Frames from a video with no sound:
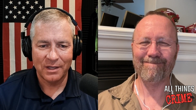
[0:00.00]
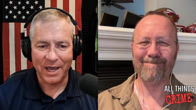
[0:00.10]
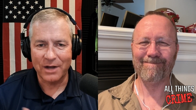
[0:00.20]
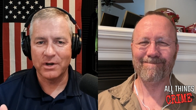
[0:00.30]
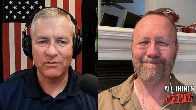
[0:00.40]

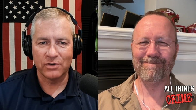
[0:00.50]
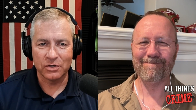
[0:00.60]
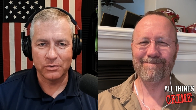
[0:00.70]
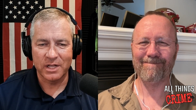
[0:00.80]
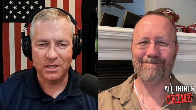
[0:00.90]
Speaker 1: I don't ever
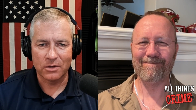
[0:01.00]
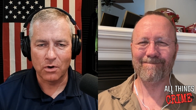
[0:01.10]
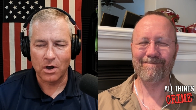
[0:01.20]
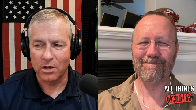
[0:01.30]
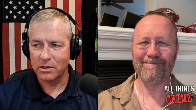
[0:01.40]
do anything
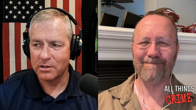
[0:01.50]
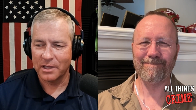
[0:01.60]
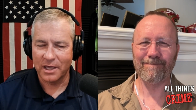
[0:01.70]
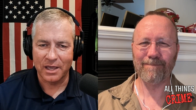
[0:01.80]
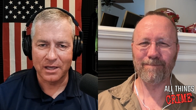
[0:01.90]
wrong,
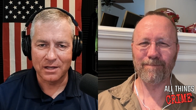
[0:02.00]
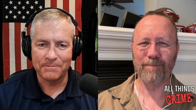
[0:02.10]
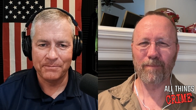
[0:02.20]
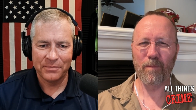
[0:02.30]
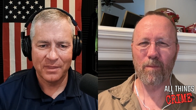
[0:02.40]
and
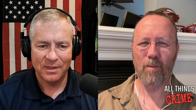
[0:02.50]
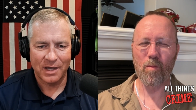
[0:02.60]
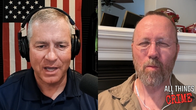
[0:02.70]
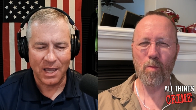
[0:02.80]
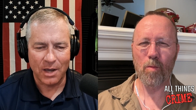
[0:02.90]

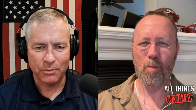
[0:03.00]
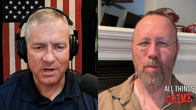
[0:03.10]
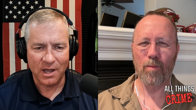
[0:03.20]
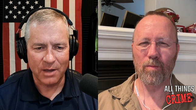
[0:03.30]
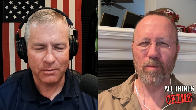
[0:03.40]
I would
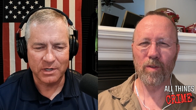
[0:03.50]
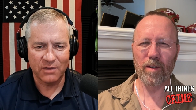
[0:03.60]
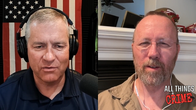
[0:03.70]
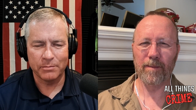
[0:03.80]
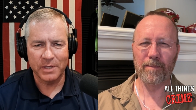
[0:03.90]

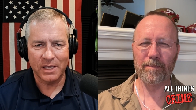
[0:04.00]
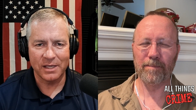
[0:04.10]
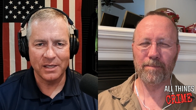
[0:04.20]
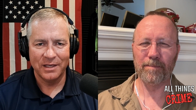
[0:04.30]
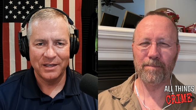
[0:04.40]
never
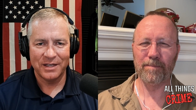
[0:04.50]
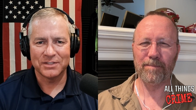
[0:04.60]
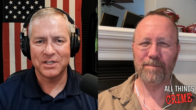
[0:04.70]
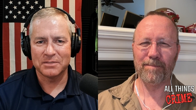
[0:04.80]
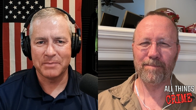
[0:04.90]
be a
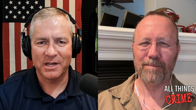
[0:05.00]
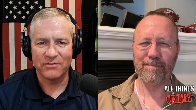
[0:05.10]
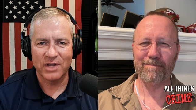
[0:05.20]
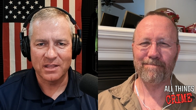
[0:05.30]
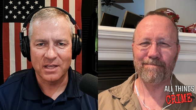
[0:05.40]
suspect of
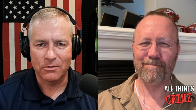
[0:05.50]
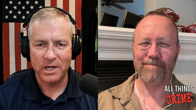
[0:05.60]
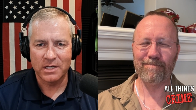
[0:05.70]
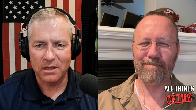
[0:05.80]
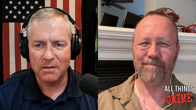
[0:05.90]
anything,
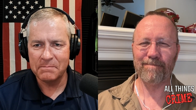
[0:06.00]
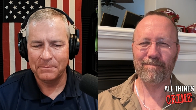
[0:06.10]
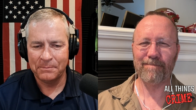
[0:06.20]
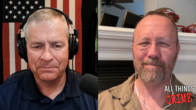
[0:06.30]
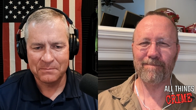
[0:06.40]
right, Tom?
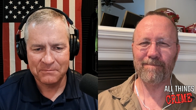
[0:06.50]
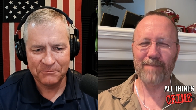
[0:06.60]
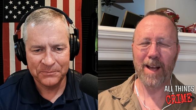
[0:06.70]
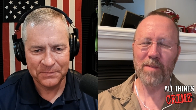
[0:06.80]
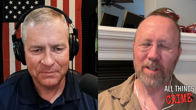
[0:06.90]

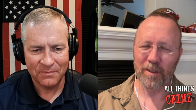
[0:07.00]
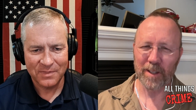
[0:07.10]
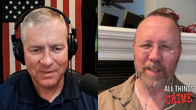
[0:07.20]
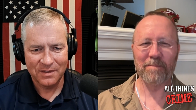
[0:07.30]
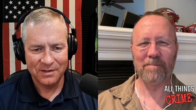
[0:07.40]

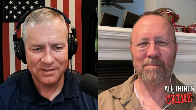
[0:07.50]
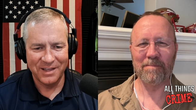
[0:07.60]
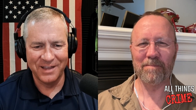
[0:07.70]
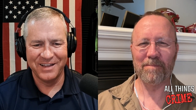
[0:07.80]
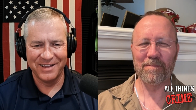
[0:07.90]
Absolutely.
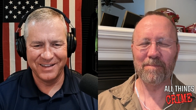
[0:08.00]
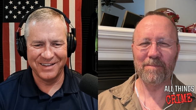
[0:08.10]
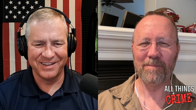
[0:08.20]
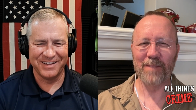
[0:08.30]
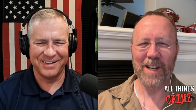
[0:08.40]

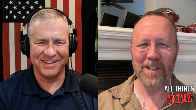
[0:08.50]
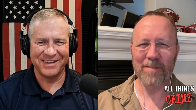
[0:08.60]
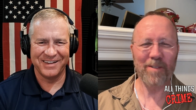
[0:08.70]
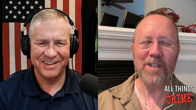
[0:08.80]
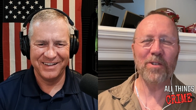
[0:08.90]

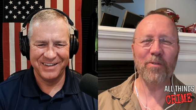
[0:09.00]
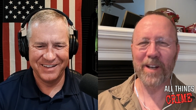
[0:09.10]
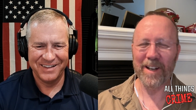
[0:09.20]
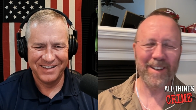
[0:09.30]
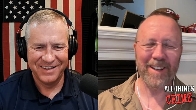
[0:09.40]
Ranger Creed.